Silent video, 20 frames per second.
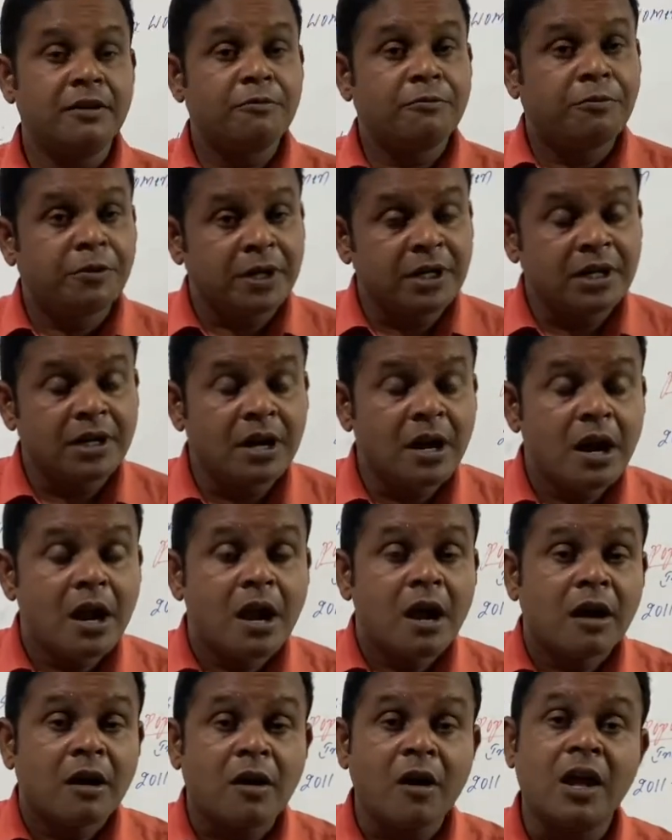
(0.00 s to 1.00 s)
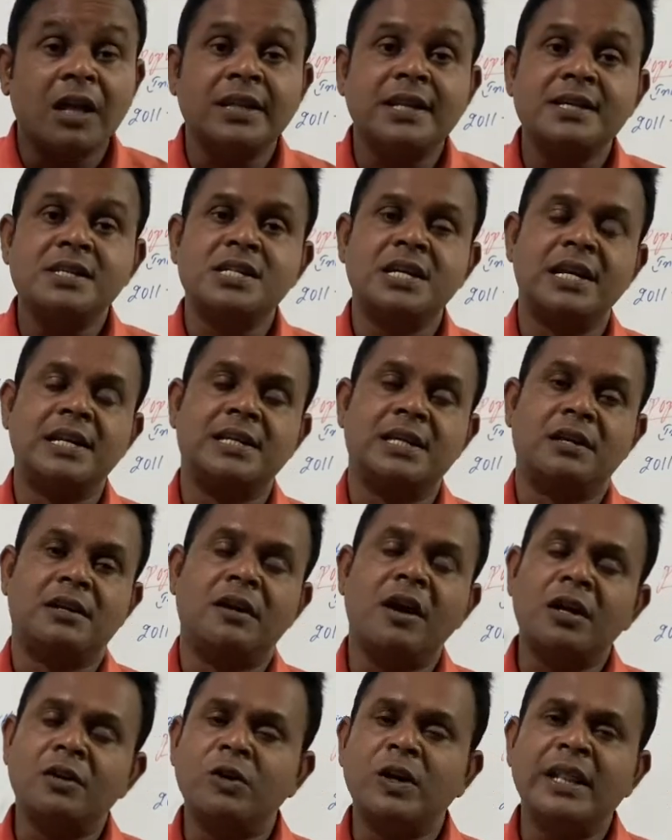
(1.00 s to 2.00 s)
Food, clothing, shelter.
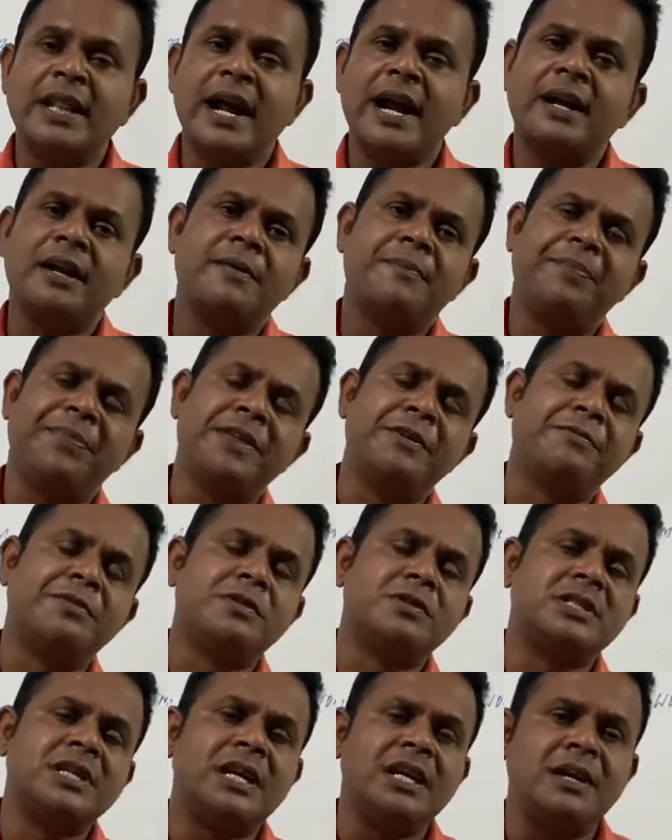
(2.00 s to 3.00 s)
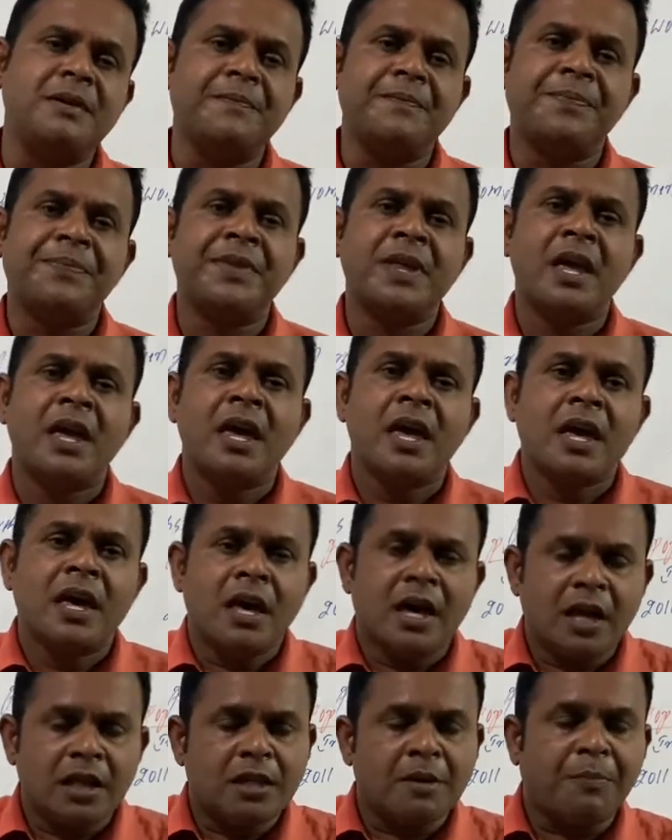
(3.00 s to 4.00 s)
Not only that, if you see
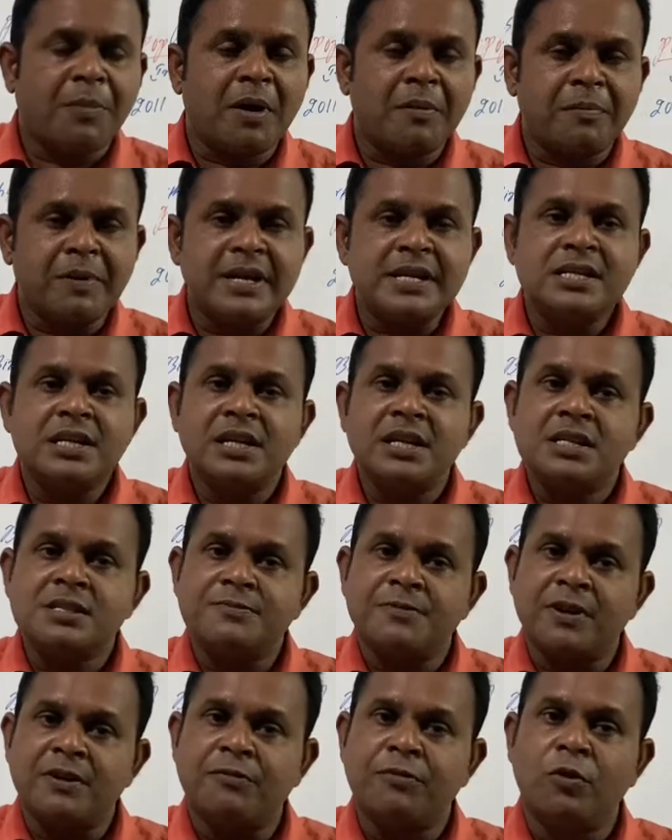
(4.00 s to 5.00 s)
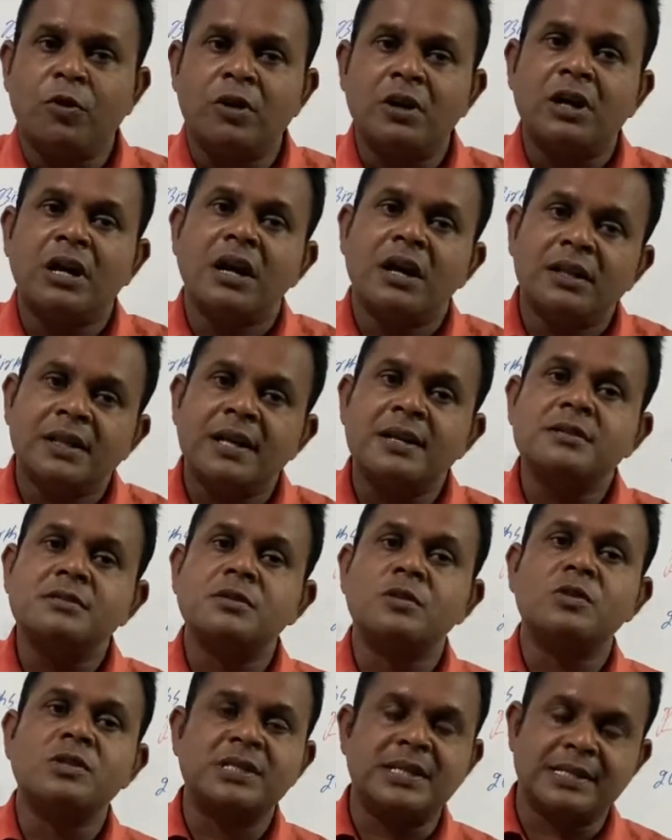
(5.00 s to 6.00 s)
the population is for 4, the
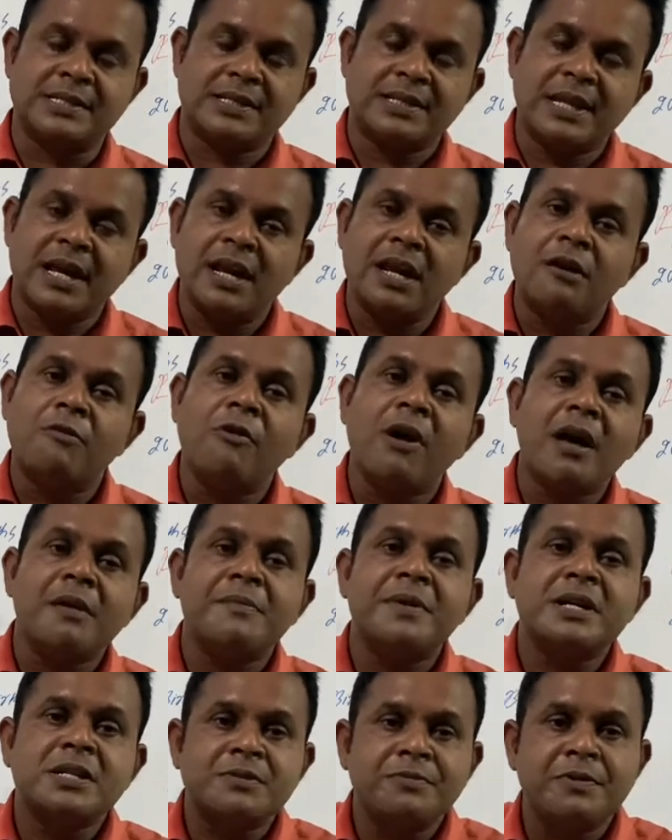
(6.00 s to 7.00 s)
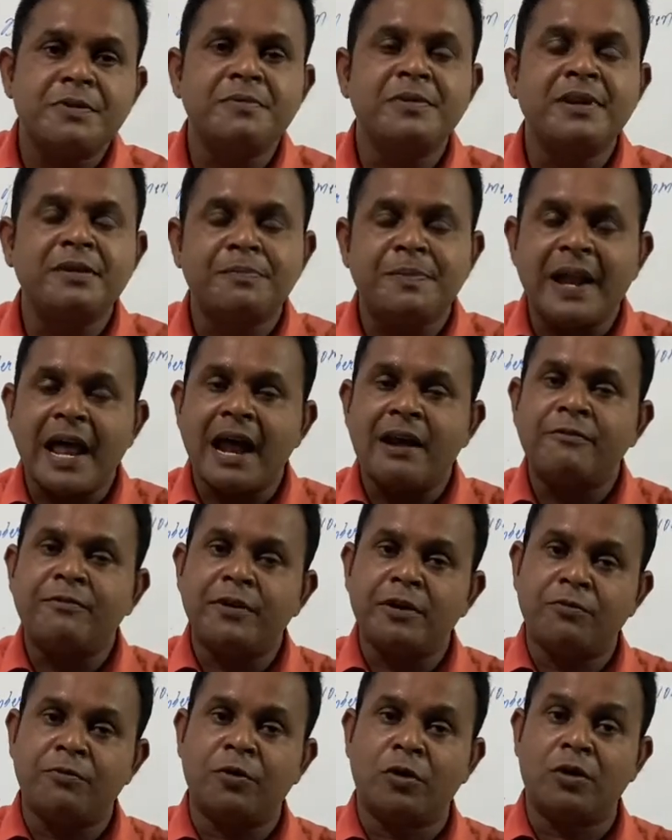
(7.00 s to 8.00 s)
resources, the requirements we will plan
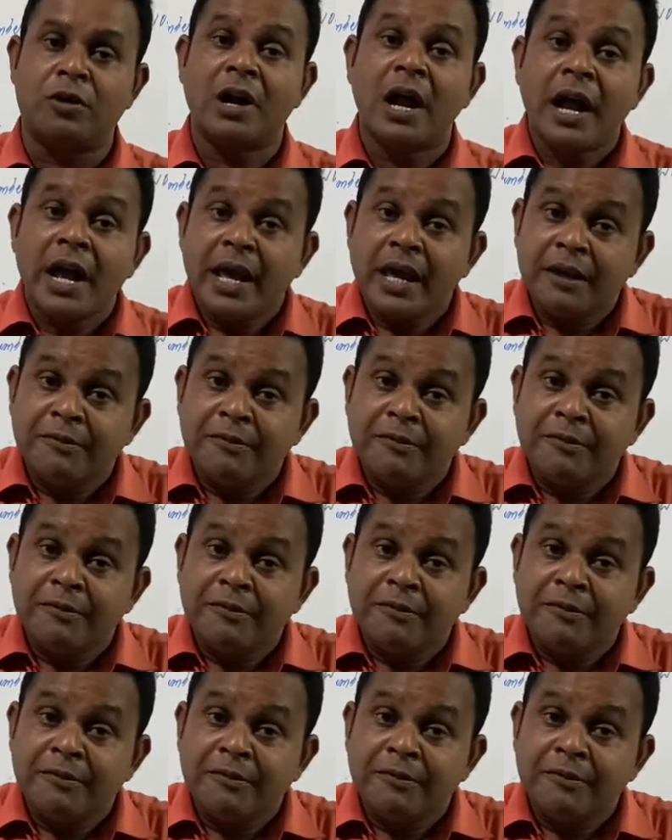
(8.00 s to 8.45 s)
for 4.